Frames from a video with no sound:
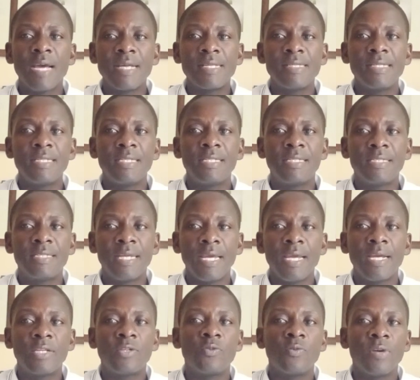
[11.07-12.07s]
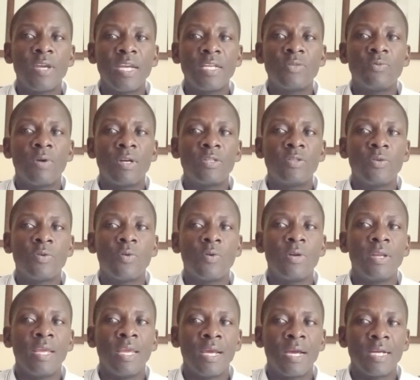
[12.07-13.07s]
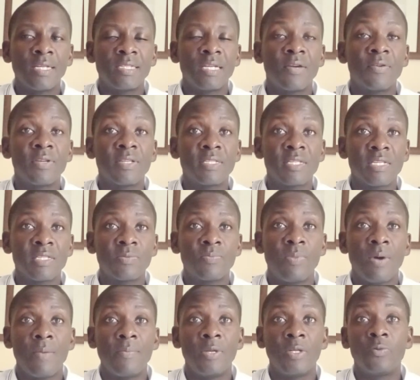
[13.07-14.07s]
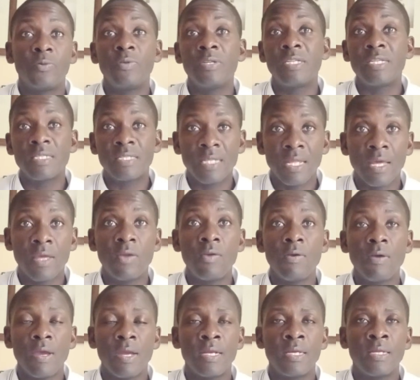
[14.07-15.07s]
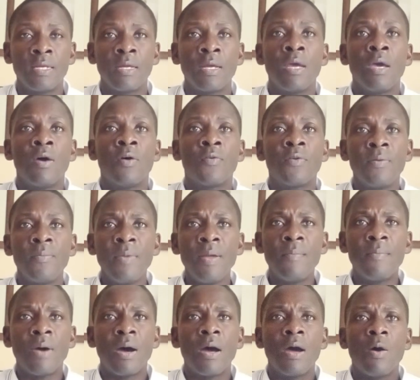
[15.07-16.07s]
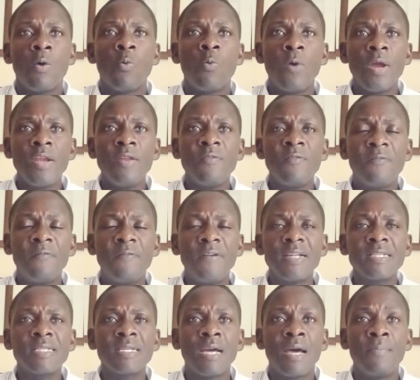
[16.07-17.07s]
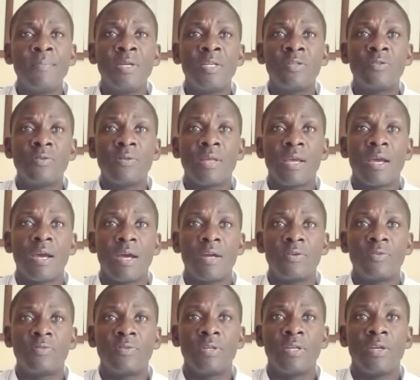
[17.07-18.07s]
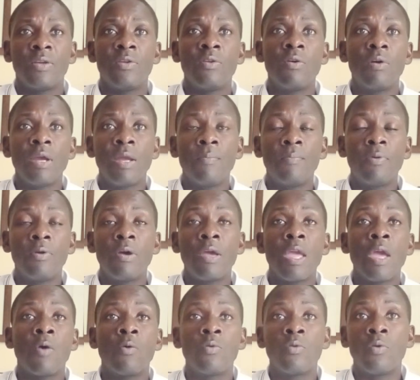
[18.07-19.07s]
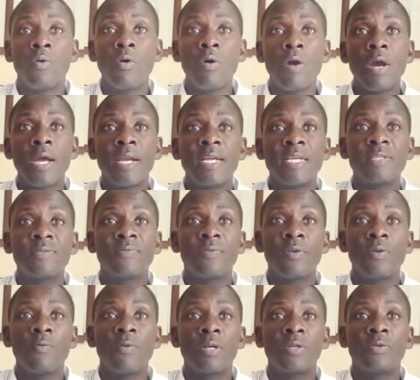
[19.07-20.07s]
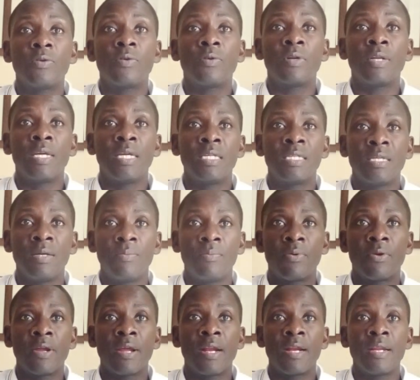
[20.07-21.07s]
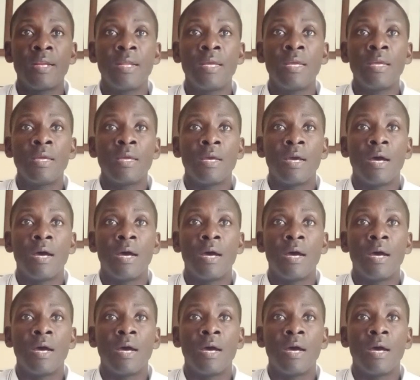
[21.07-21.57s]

does it take to get what you call a QATAR residence permit, which is the QID? Remember, when you first come into the country, your employer will organize for you what you call a temporary